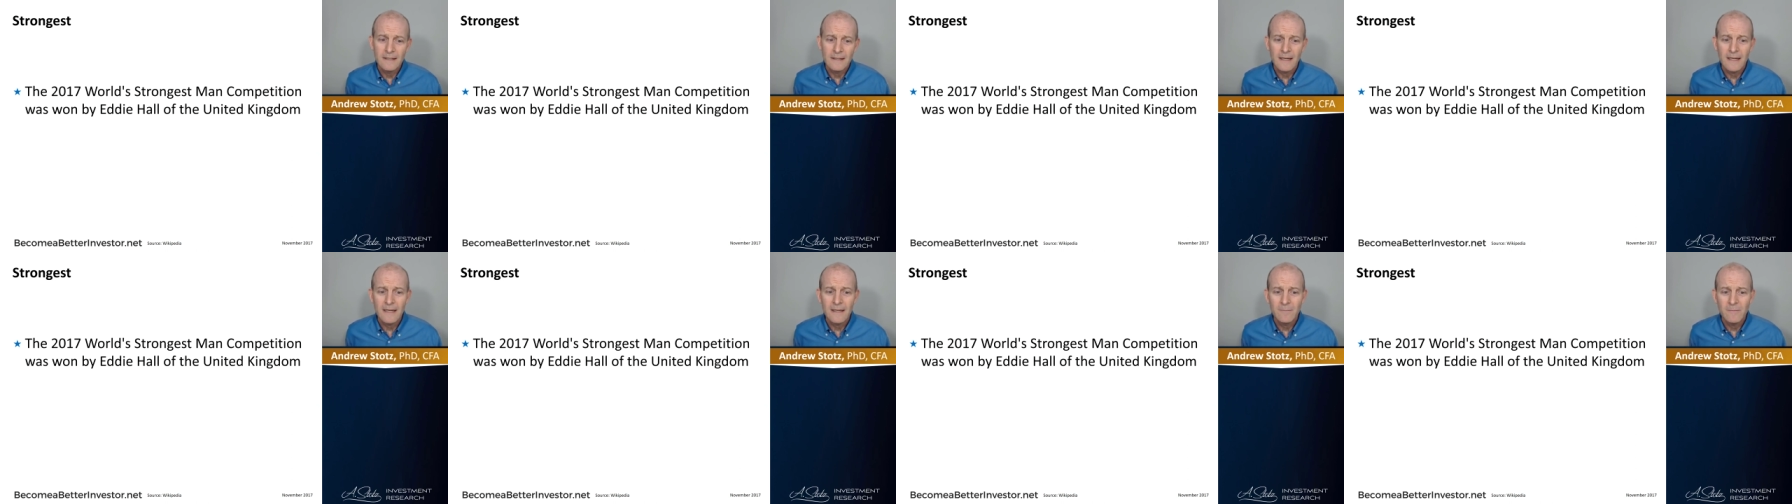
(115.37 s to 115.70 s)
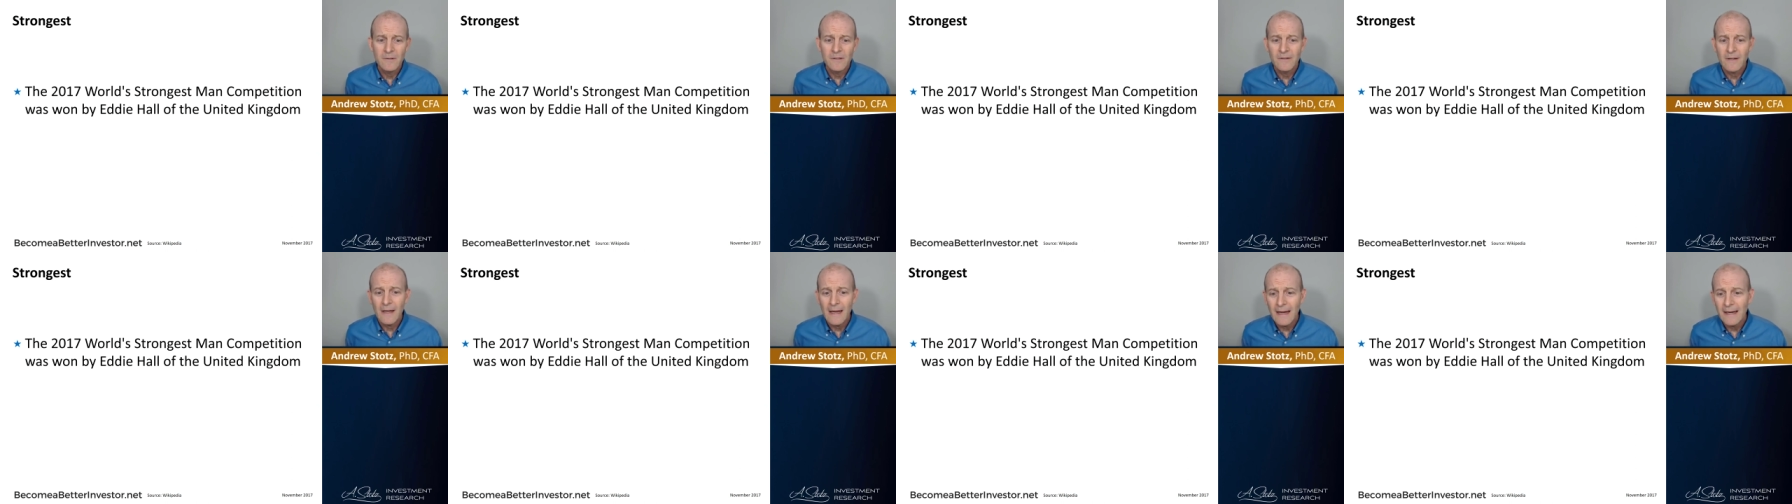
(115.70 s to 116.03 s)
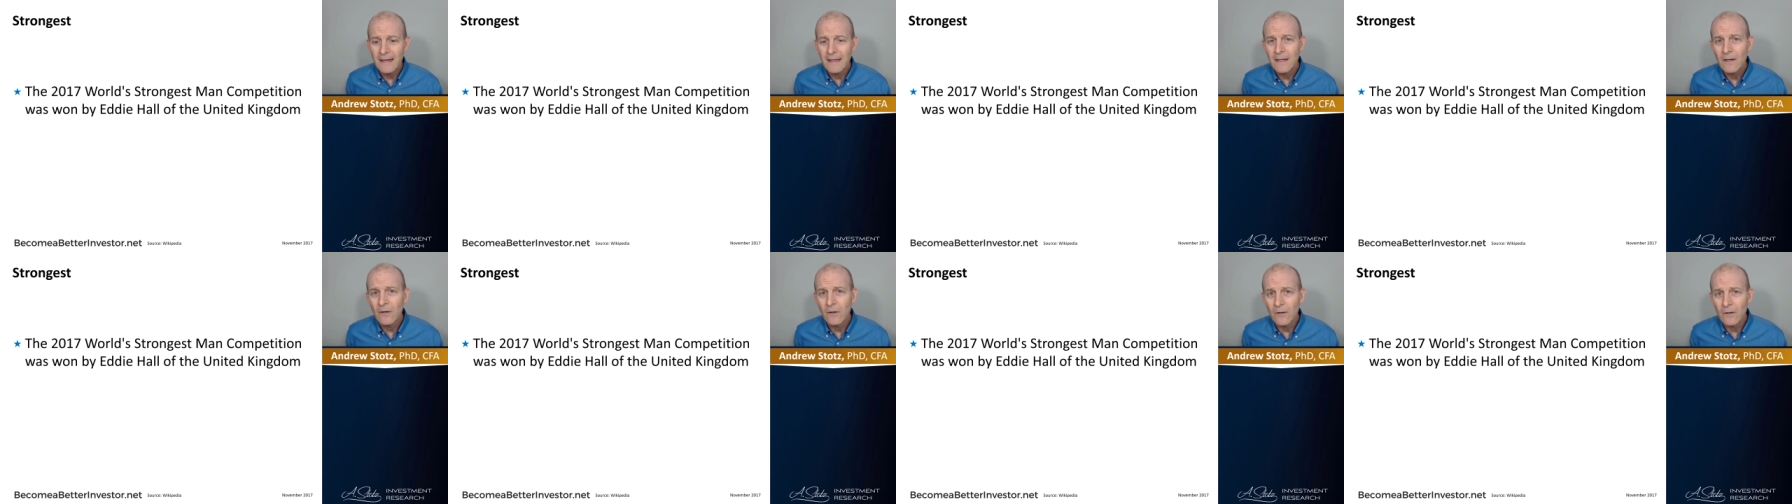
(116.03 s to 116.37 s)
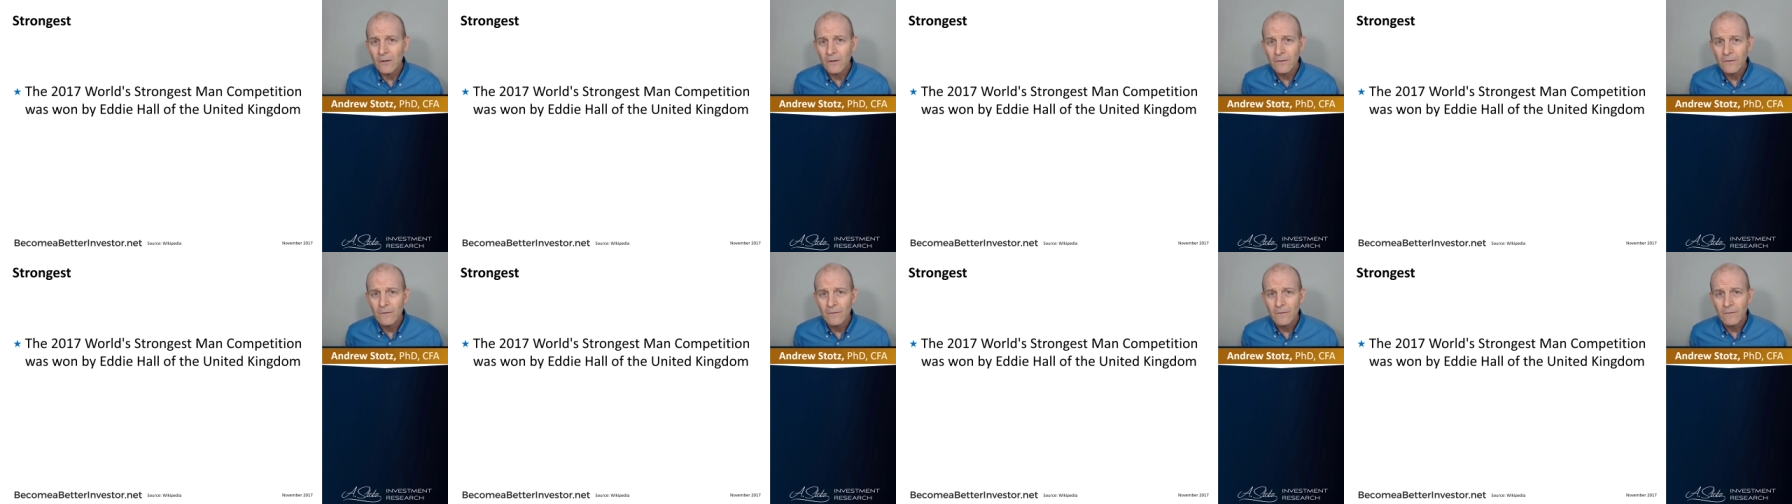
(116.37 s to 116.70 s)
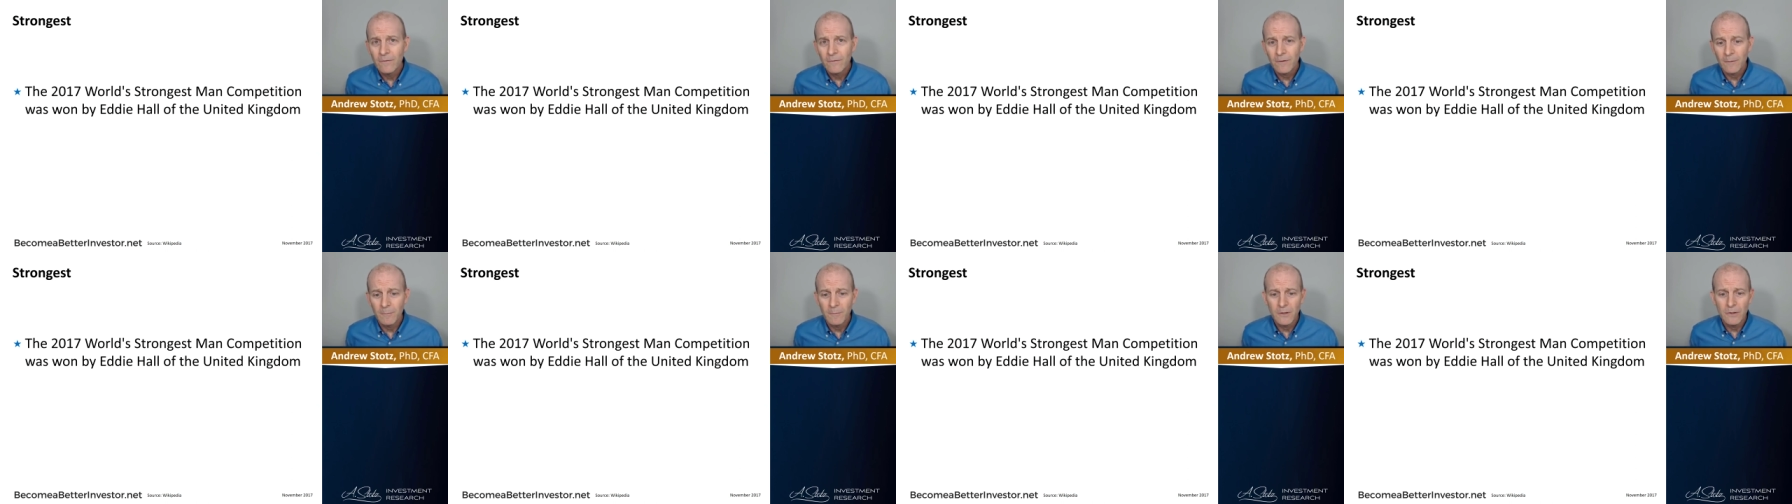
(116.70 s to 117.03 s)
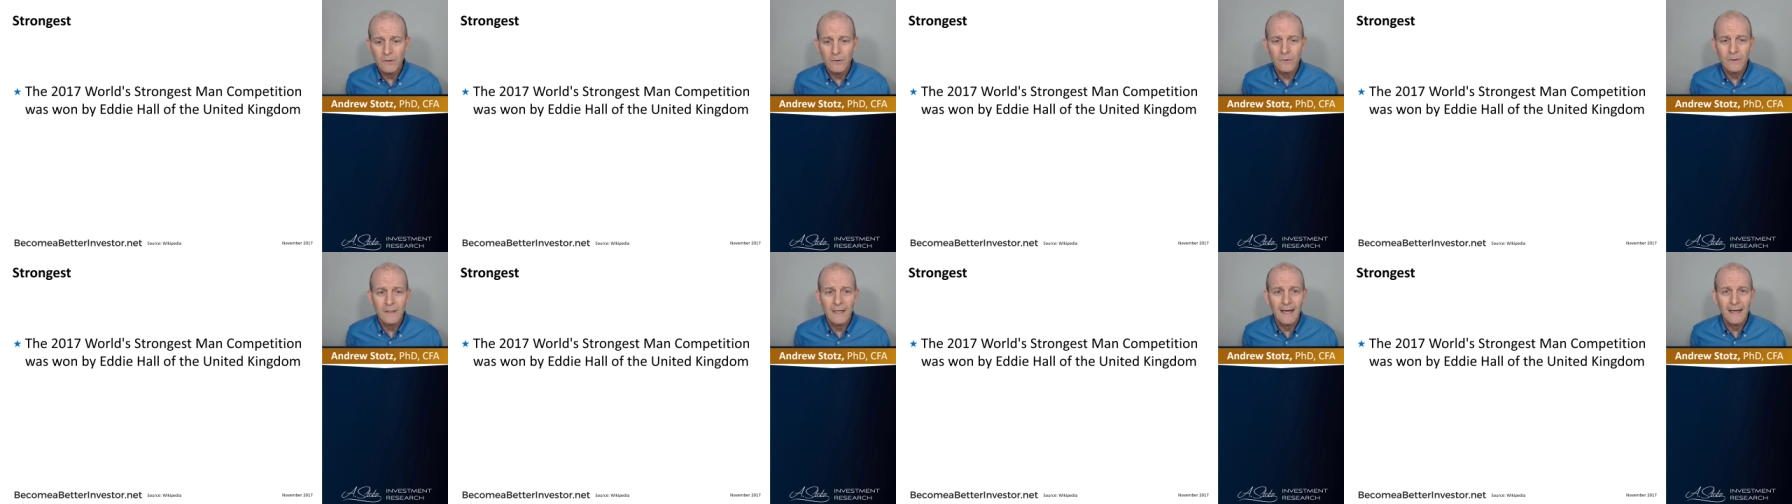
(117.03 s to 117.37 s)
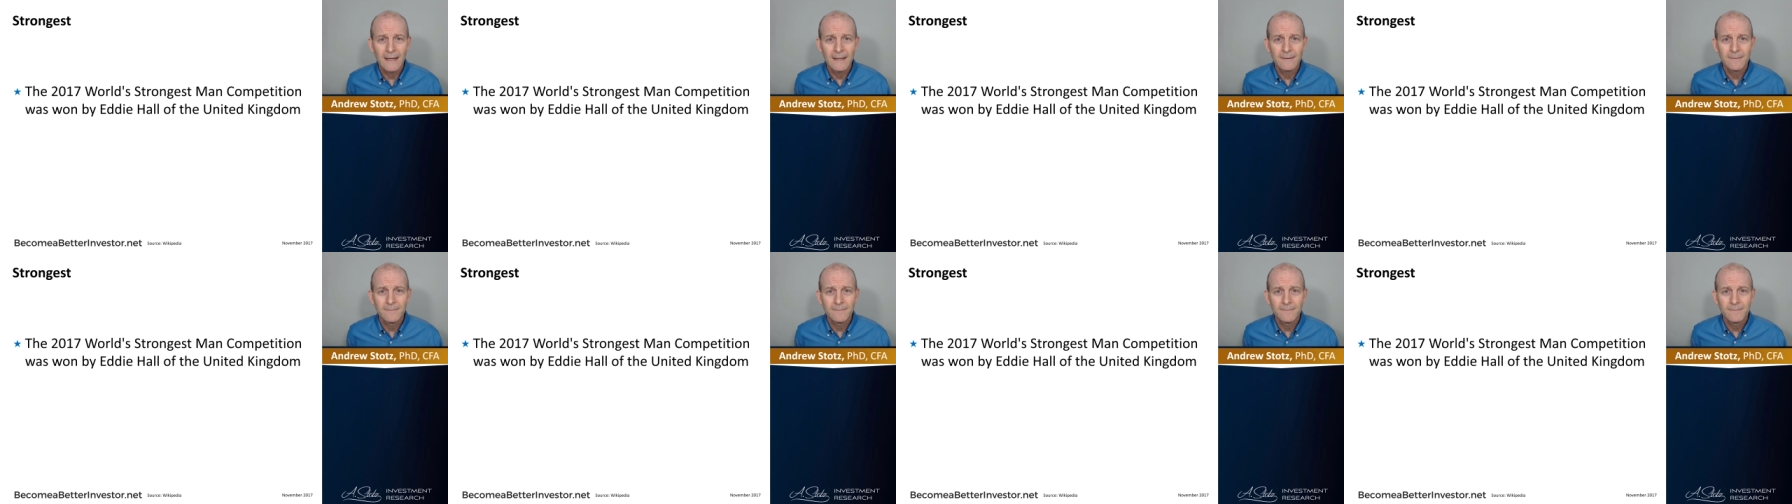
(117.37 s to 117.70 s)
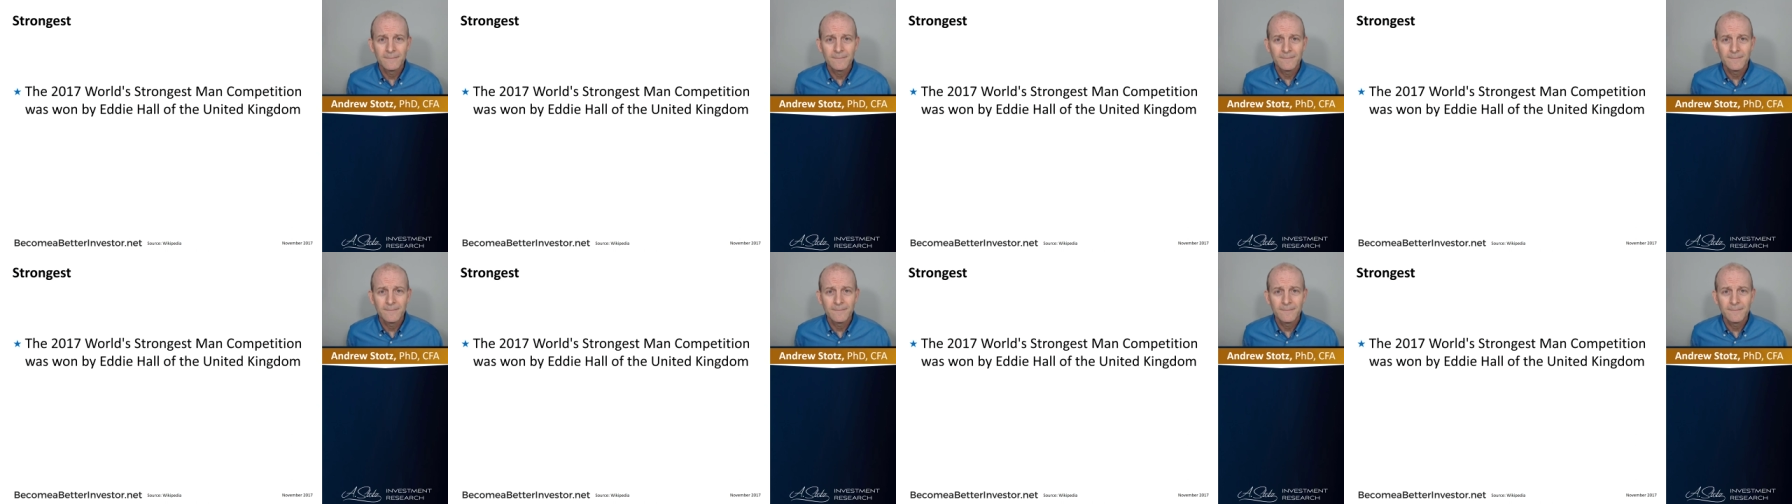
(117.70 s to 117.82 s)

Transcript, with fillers: His name is Eddie Hall from the UK.